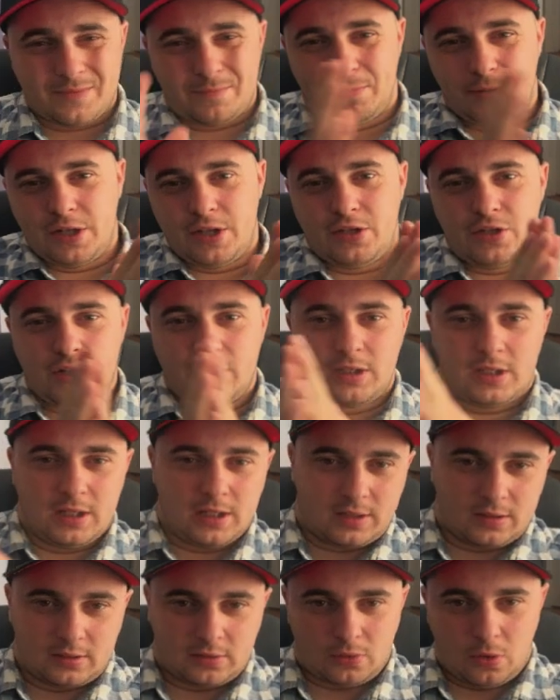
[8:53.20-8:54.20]
bridging
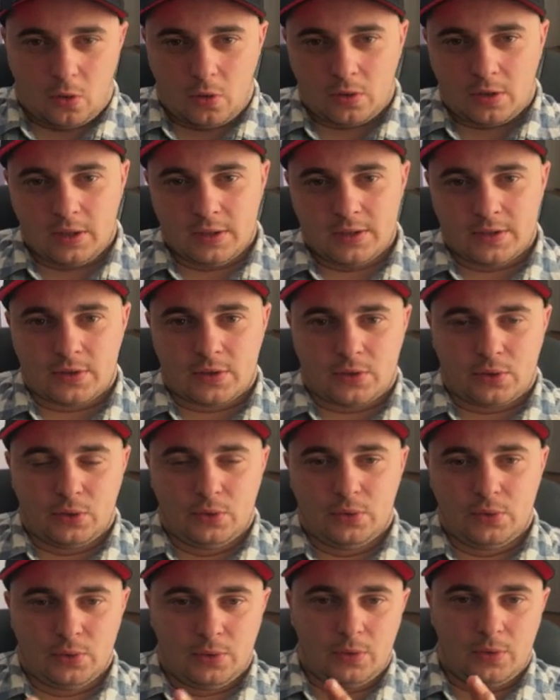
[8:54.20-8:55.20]
the tokens
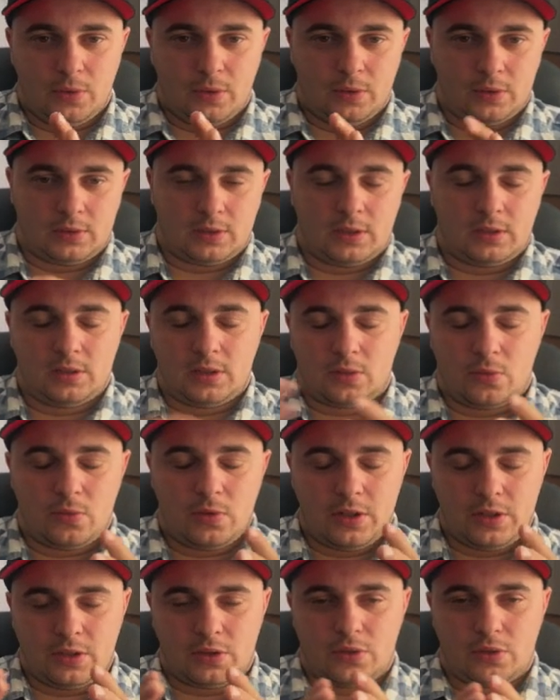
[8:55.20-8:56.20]
to the
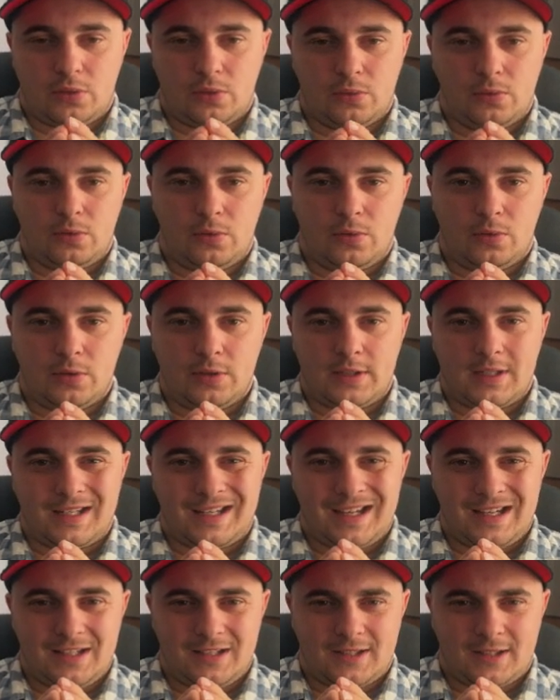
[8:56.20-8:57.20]
coins to
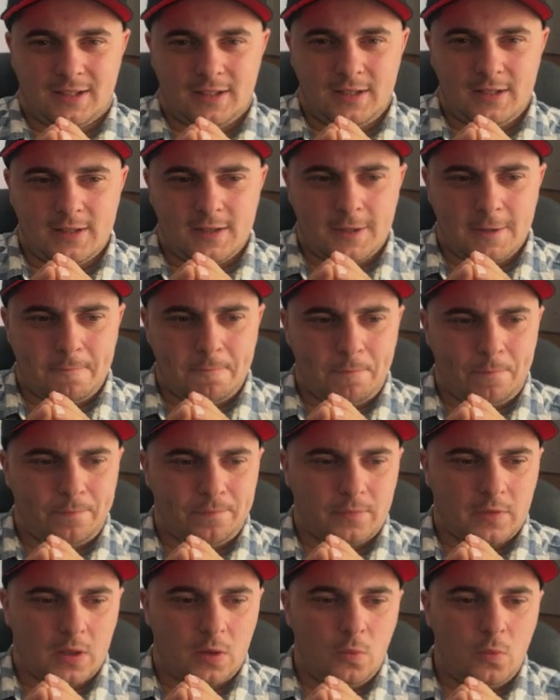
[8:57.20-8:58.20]
ZKSync,
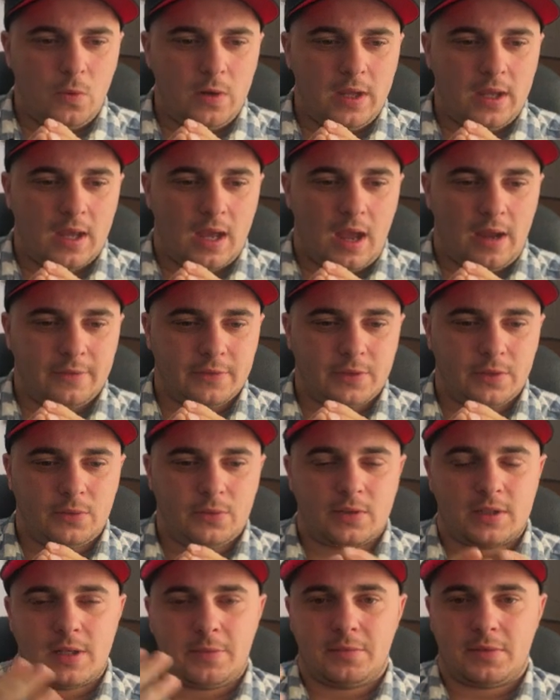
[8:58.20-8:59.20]
we have to
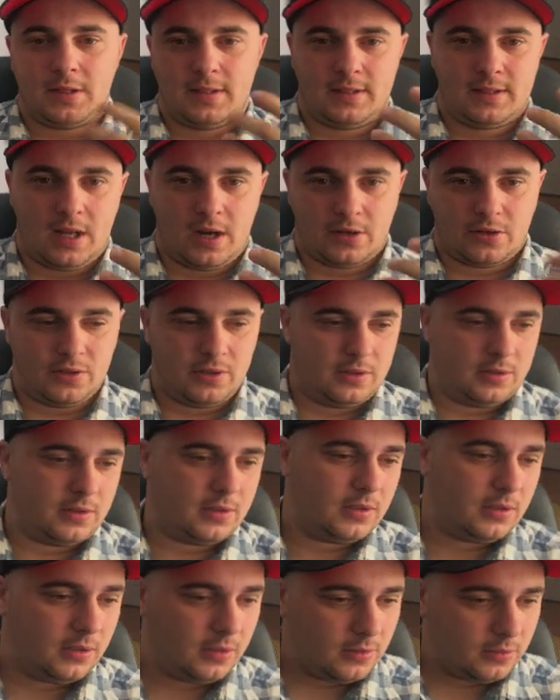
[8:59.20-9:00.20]
do some transactions.
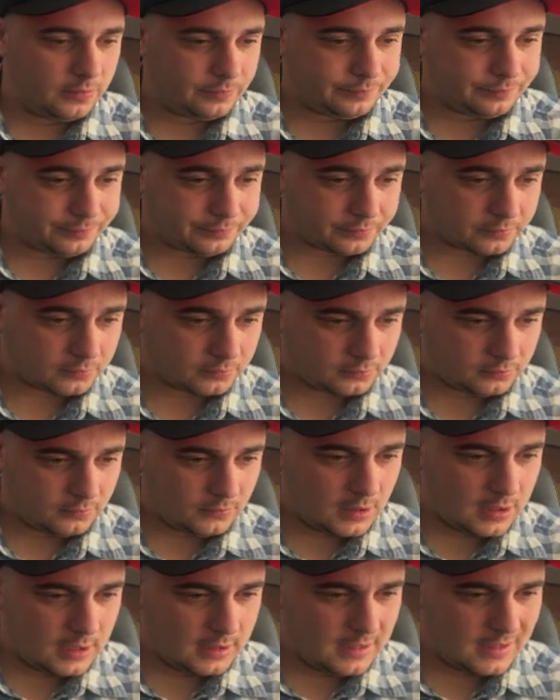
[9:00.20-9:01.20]
So
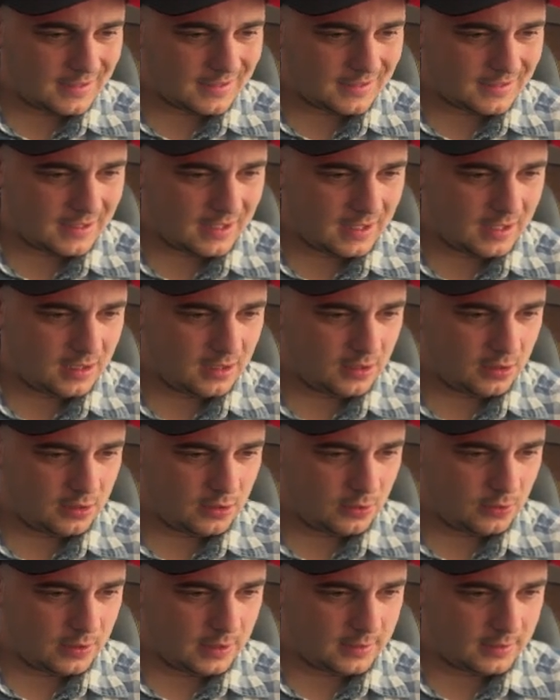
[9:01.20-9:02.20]
let's say
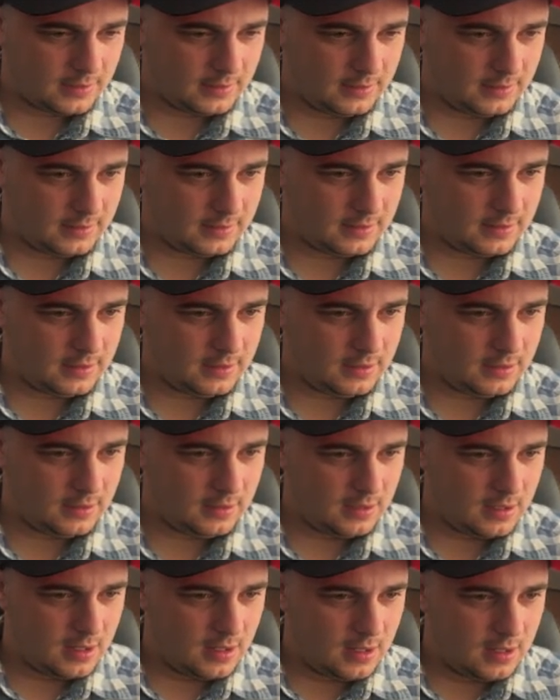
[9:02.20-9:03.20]

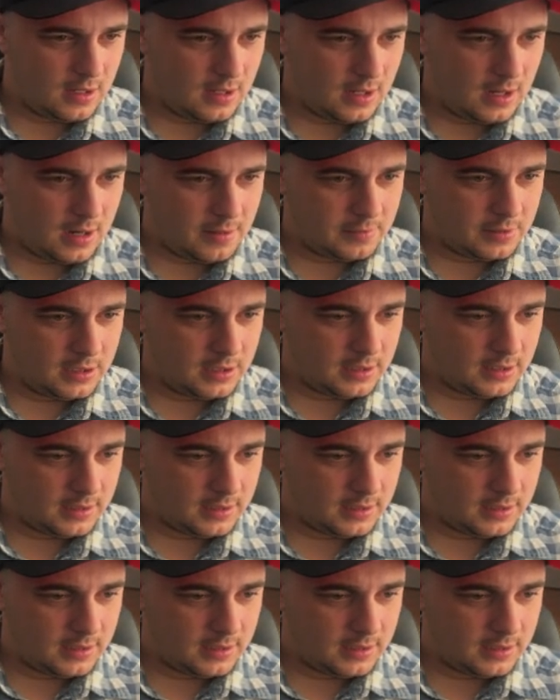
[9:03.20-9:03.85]
USDC, I'm gonna